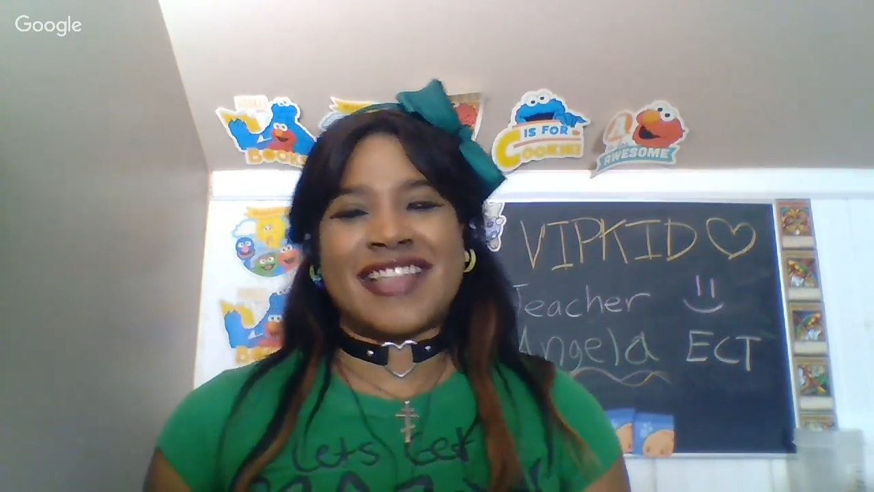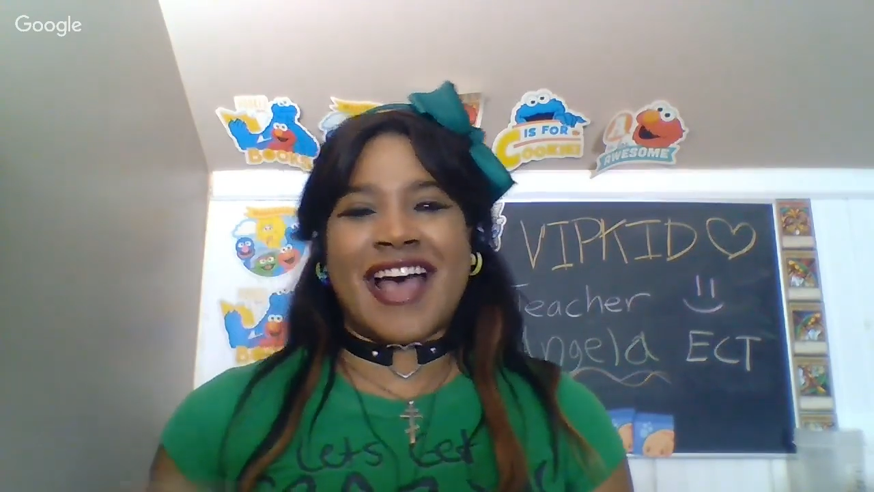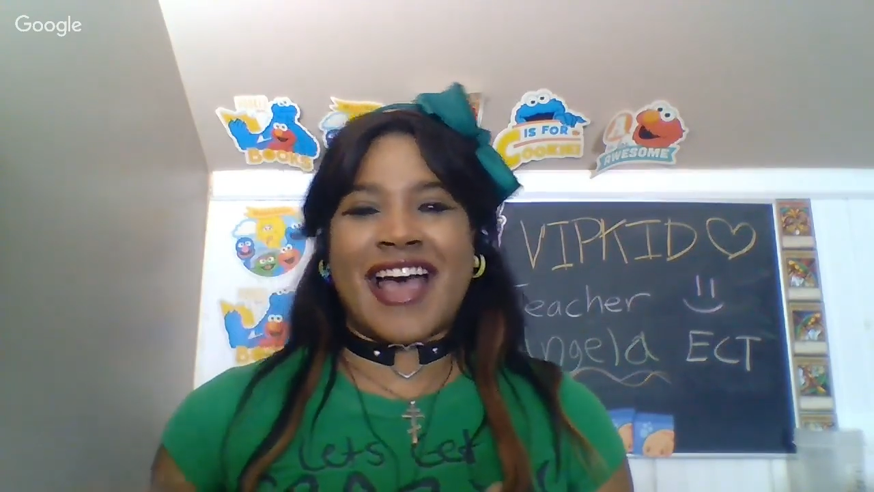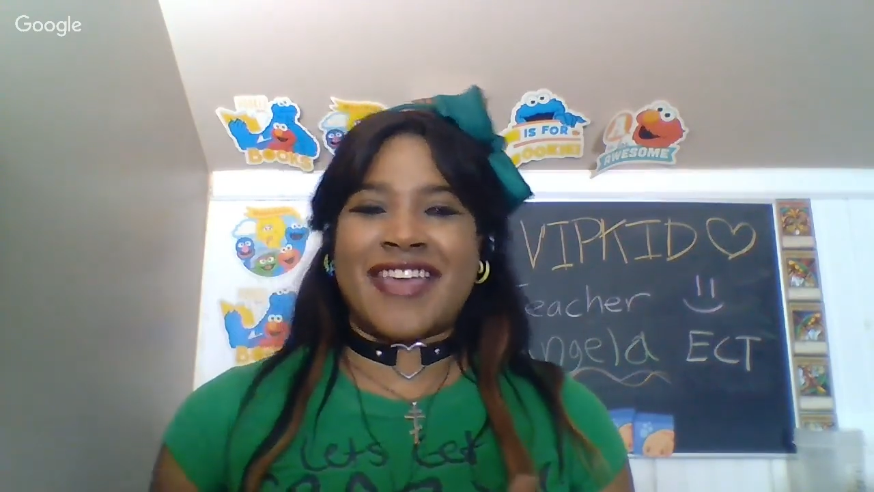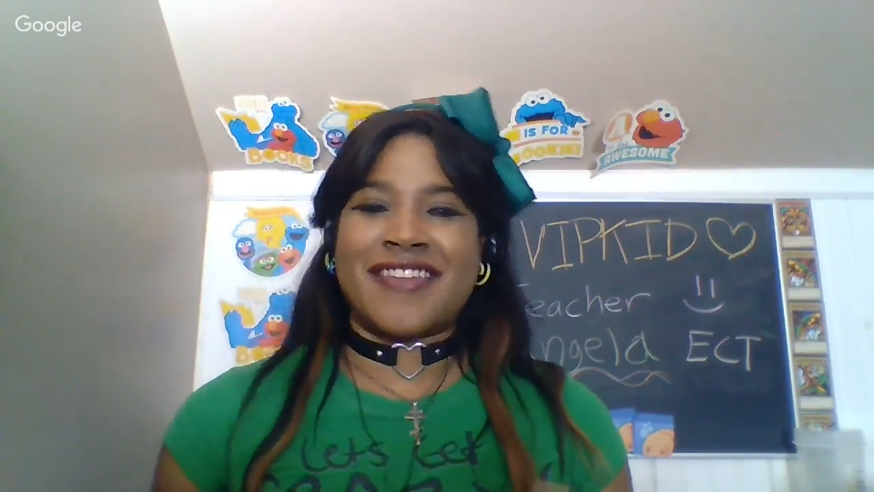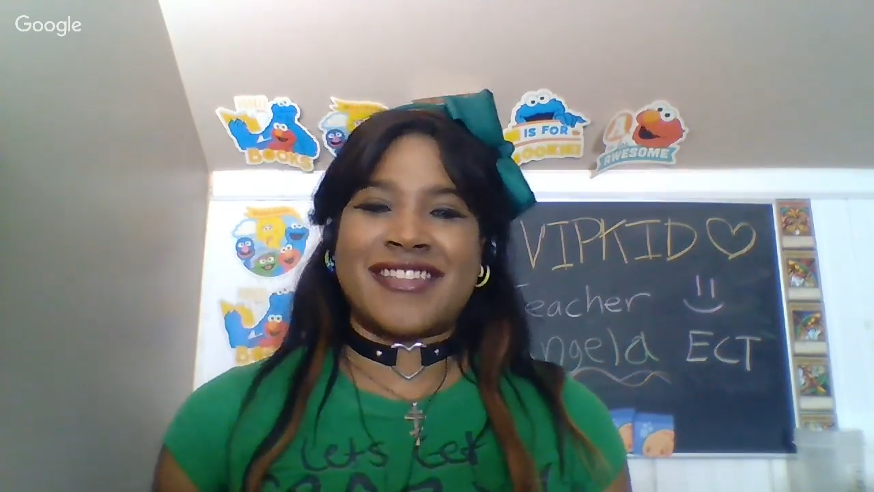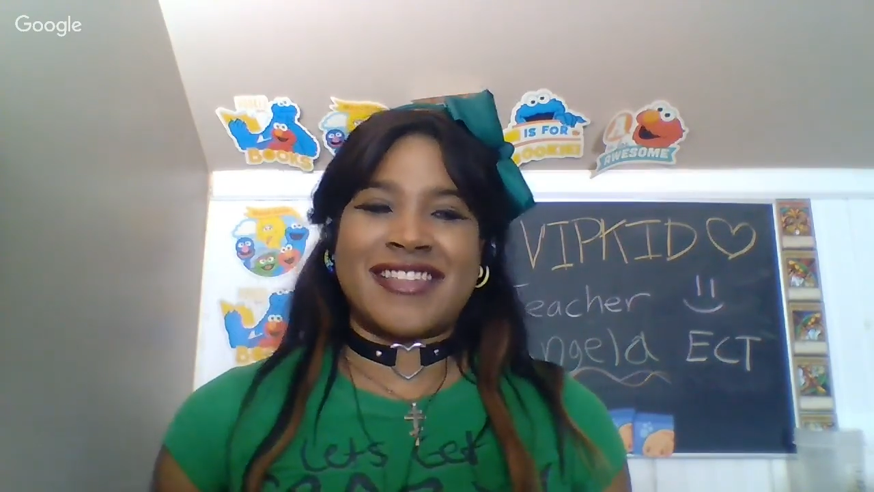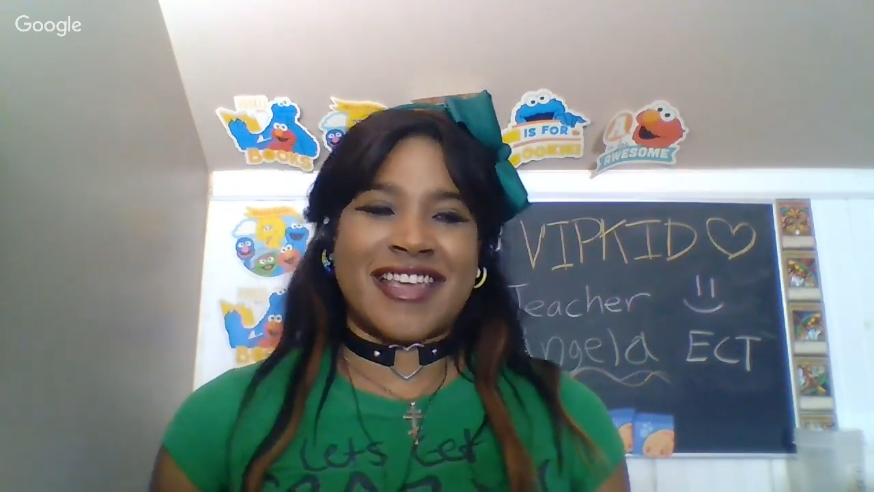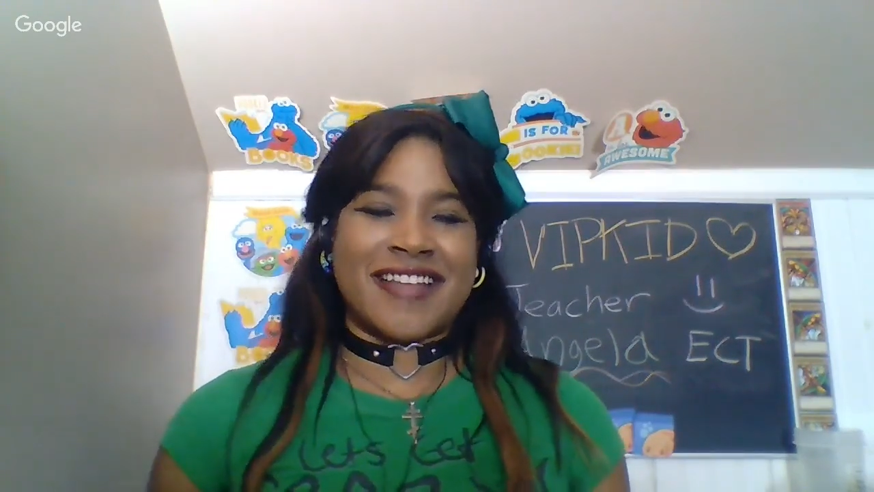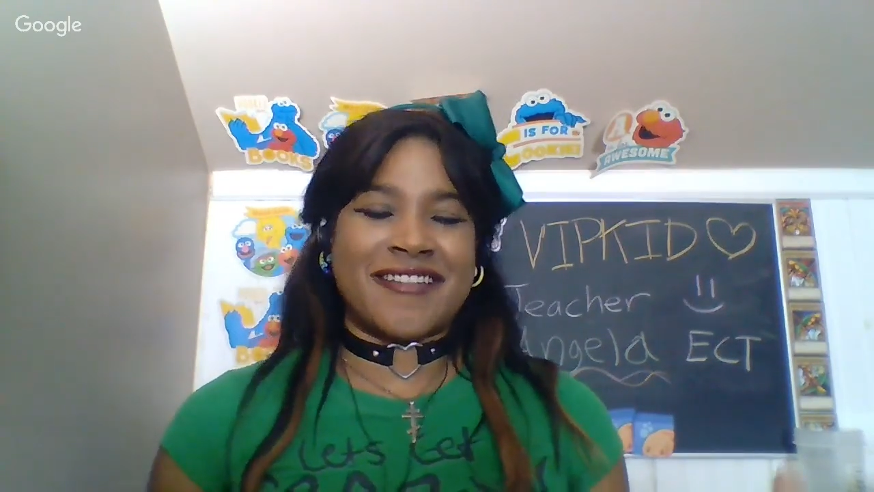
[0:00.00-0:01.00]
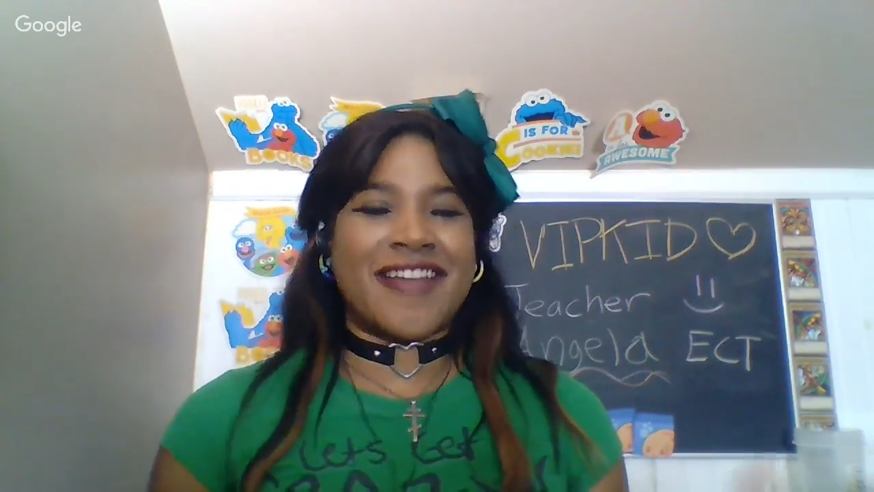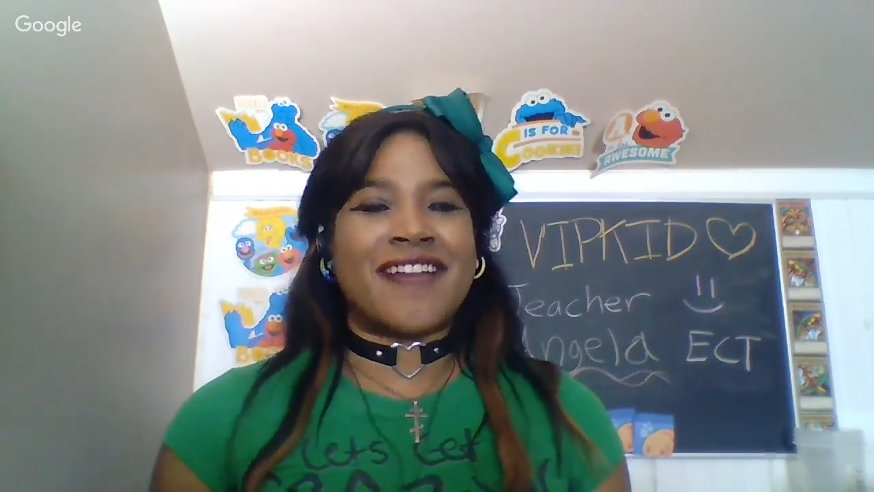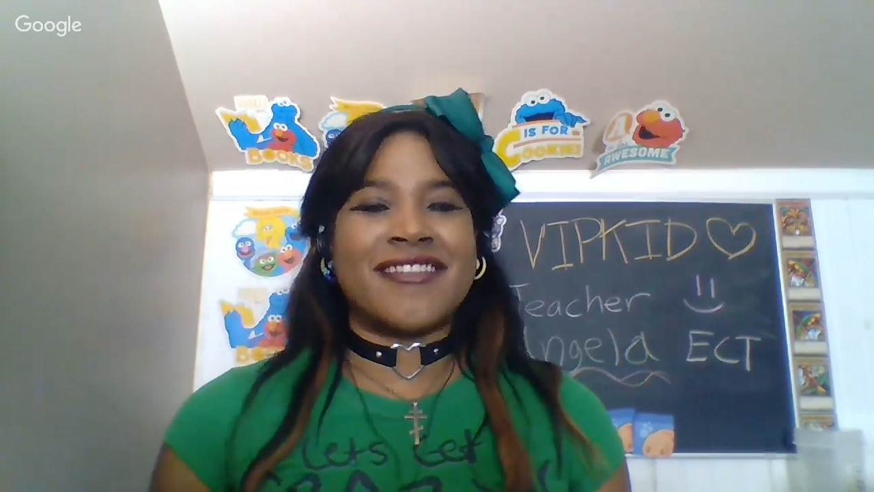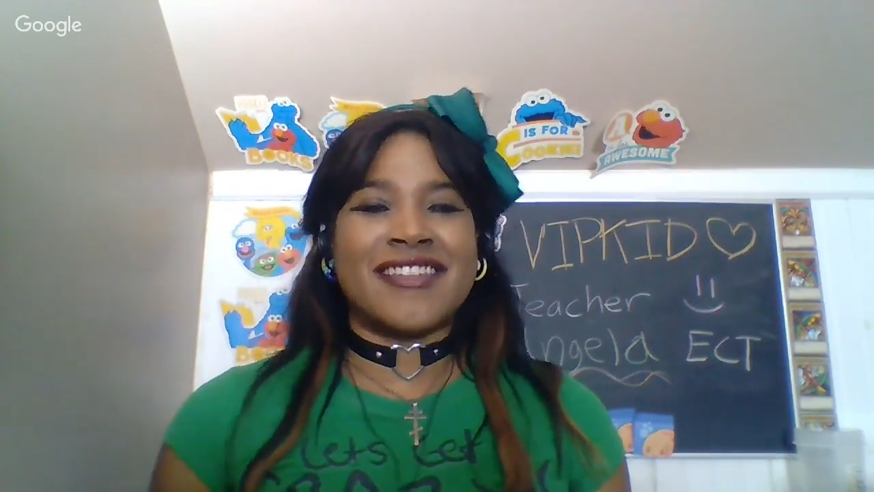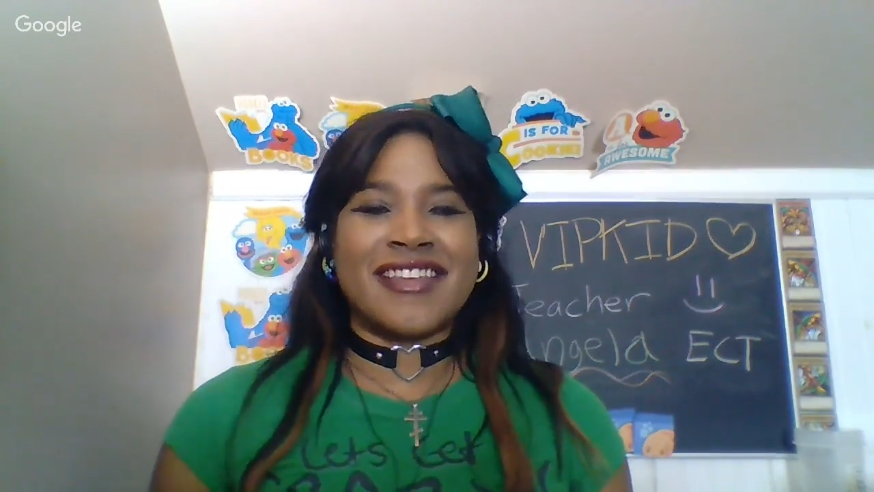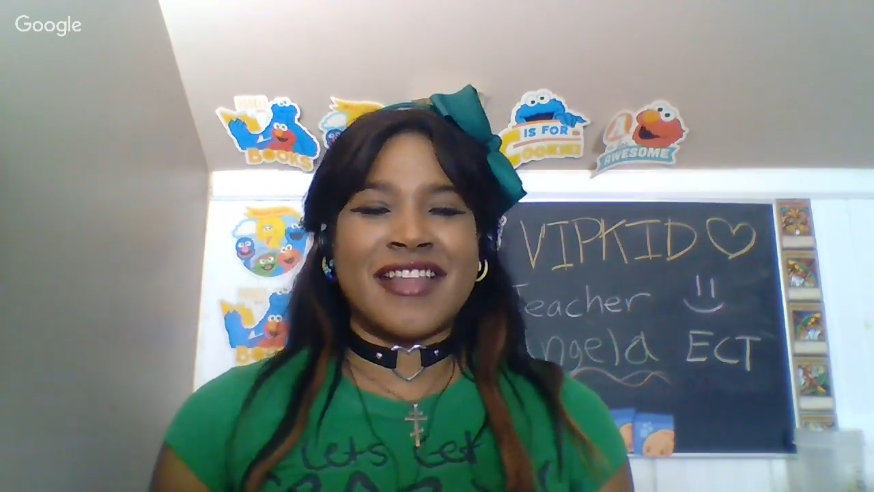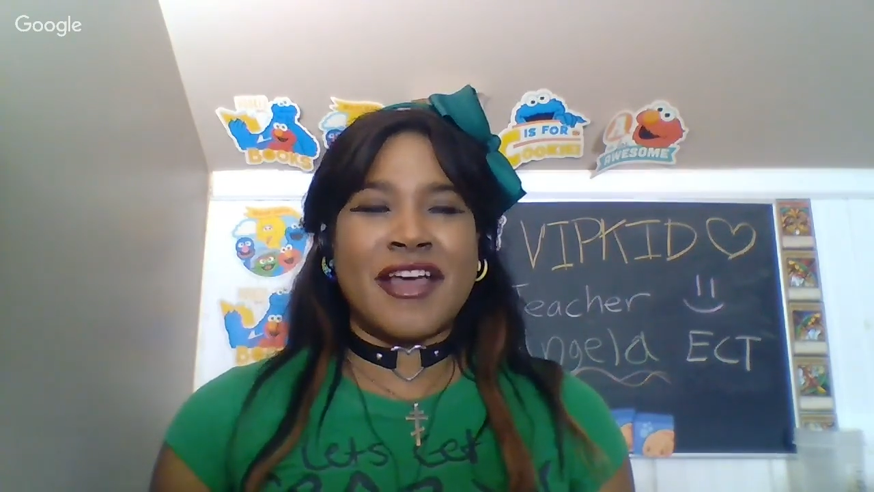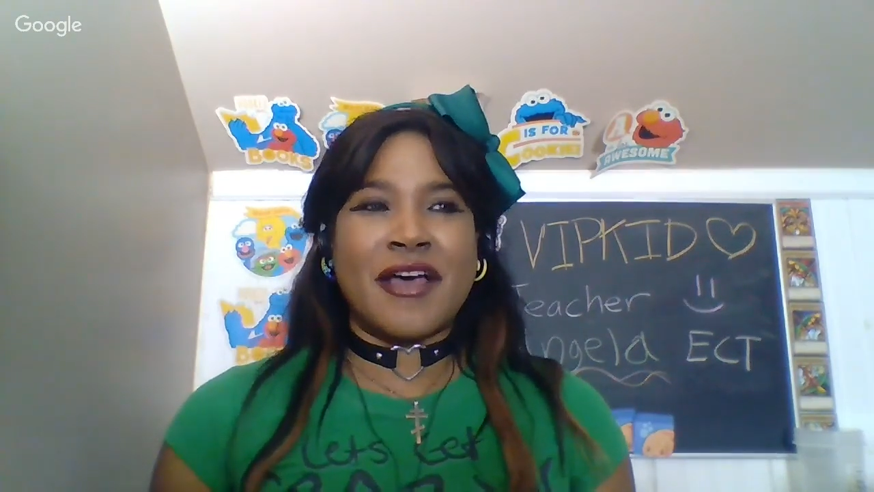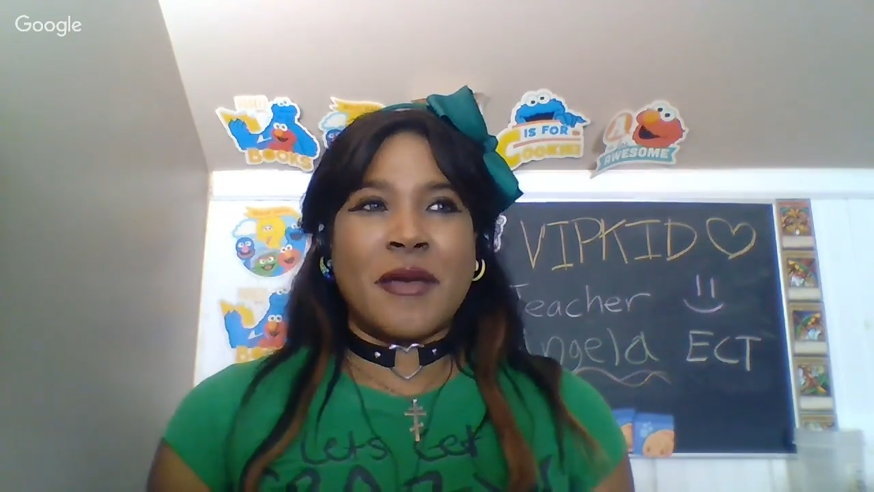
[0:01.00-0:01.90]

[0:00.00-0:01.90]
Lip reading: that I use to get around it,